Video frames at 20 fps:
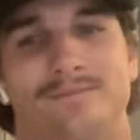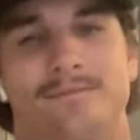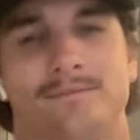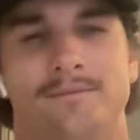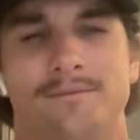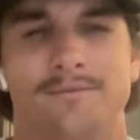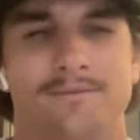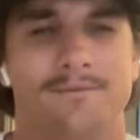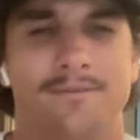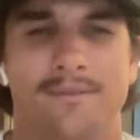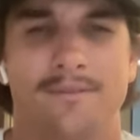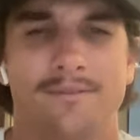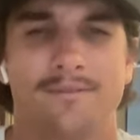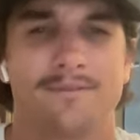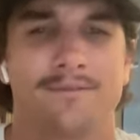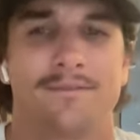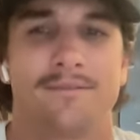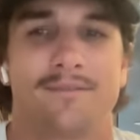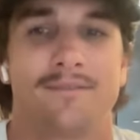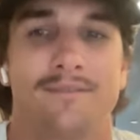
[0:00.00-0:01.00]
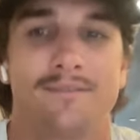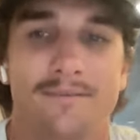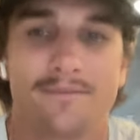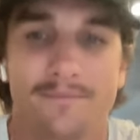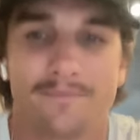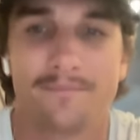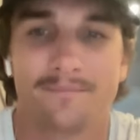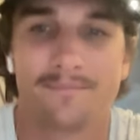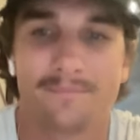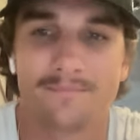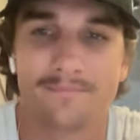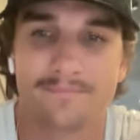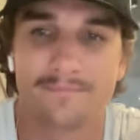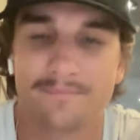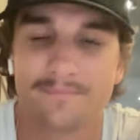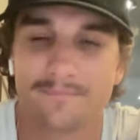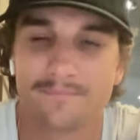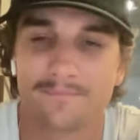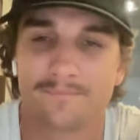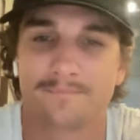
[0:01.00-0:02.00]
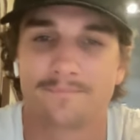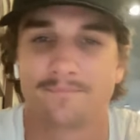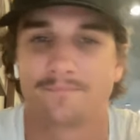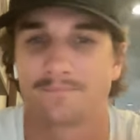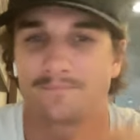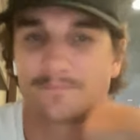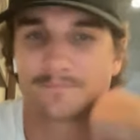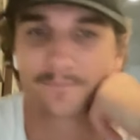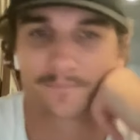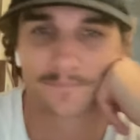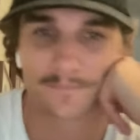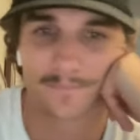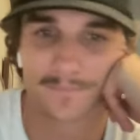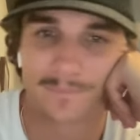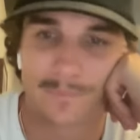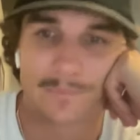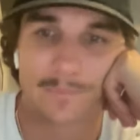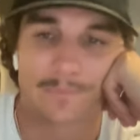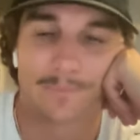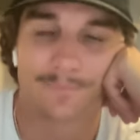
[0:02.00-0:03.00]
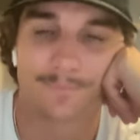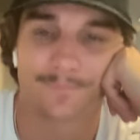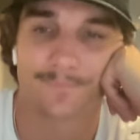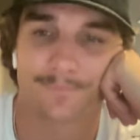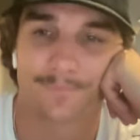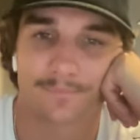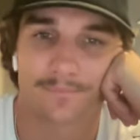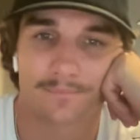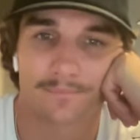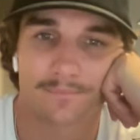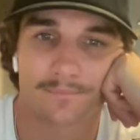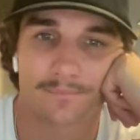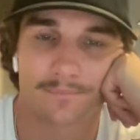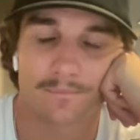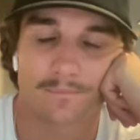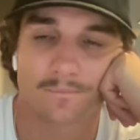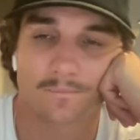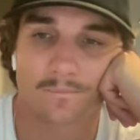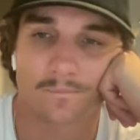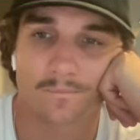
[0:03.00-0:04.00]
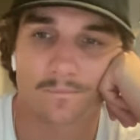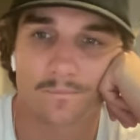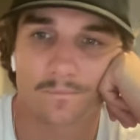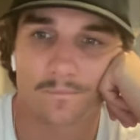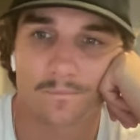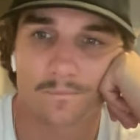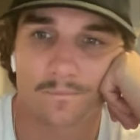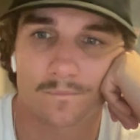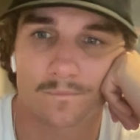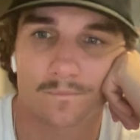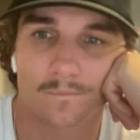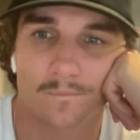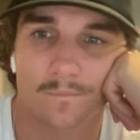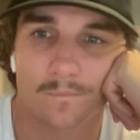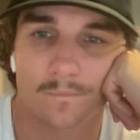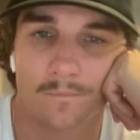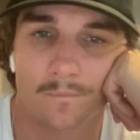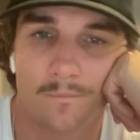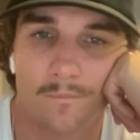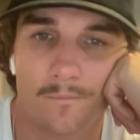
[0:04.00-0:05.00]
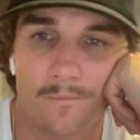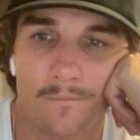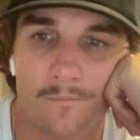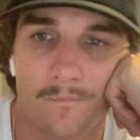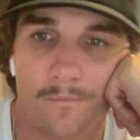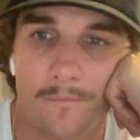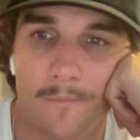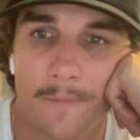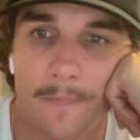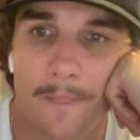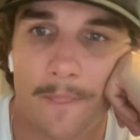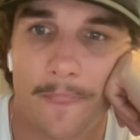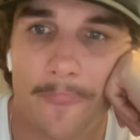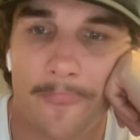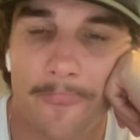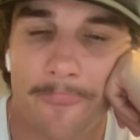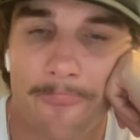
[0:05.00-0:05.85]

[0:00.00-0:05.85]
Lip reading: [no speech]